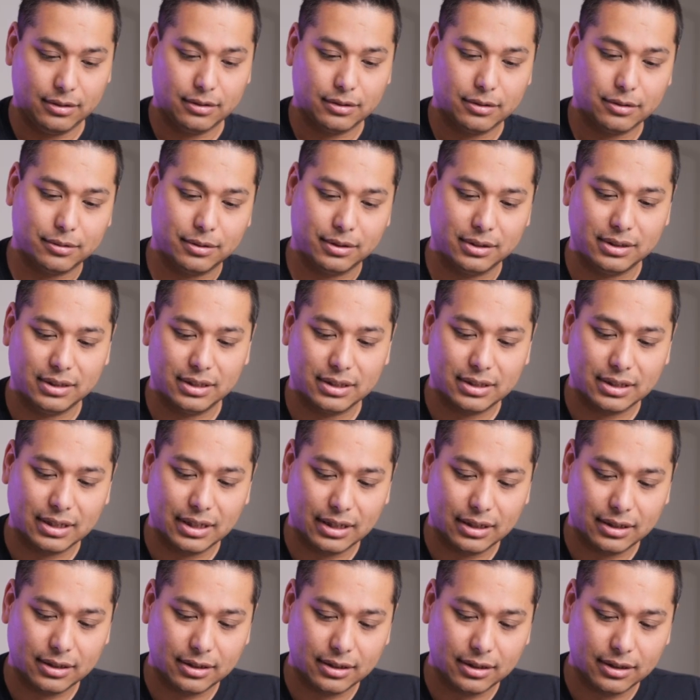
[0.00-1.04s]
So I just
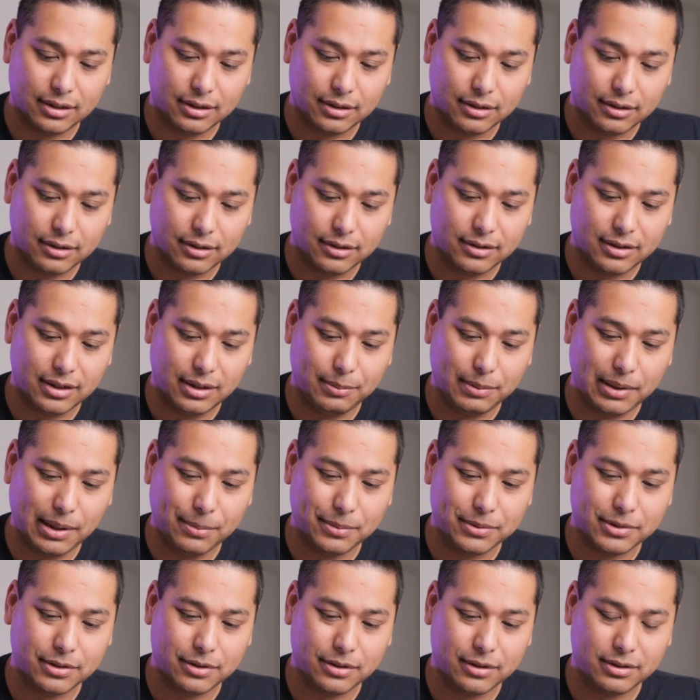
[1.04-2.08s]
get the cheap
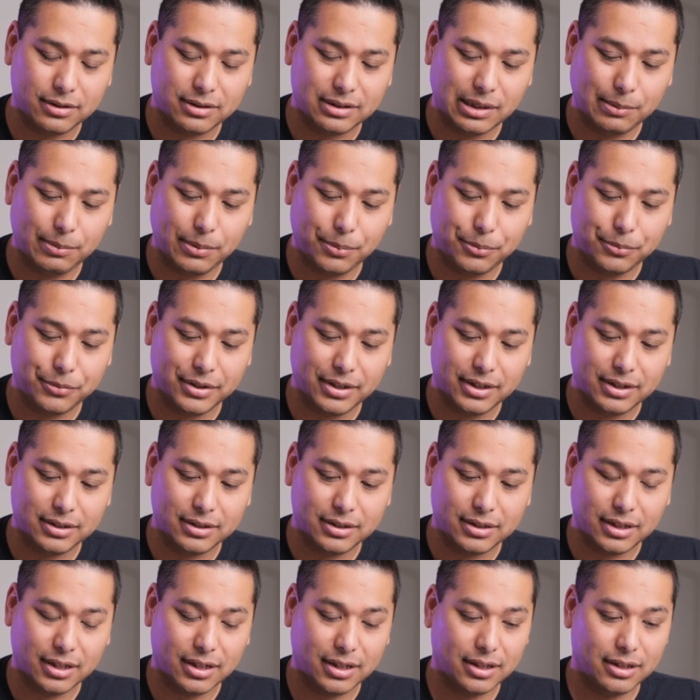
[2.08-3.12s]
Amazon step-up
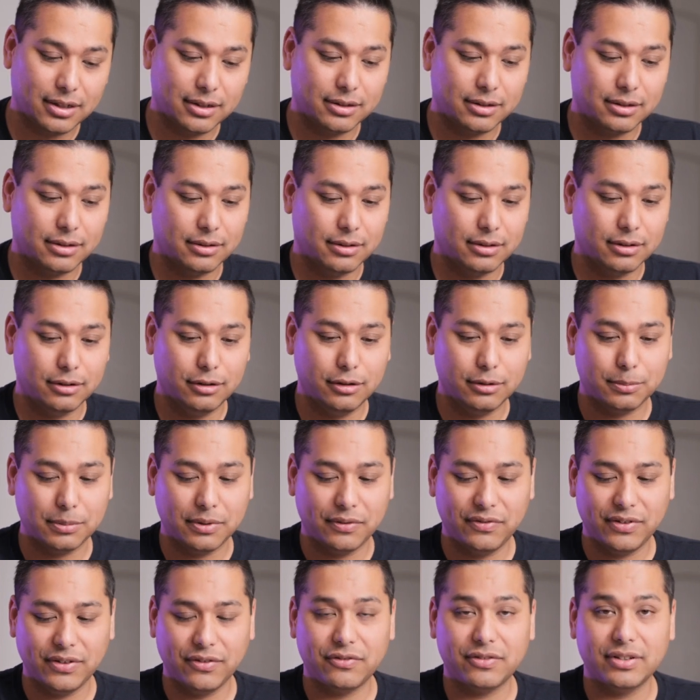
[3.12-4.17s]
rings and use my
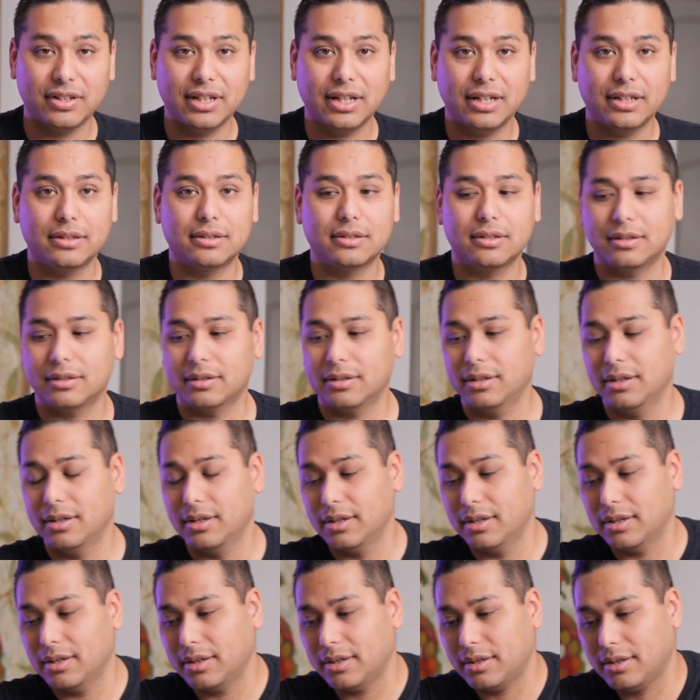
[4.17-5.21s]
58's
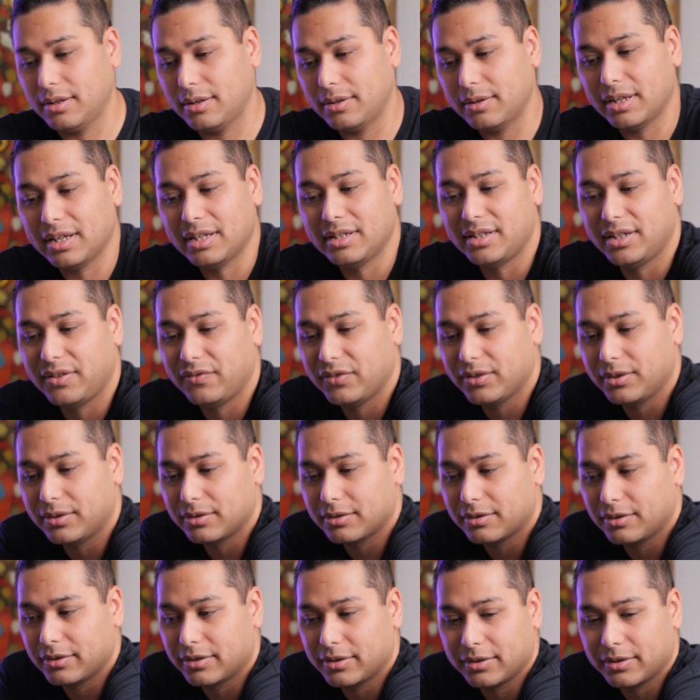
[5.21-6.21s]
ND filter on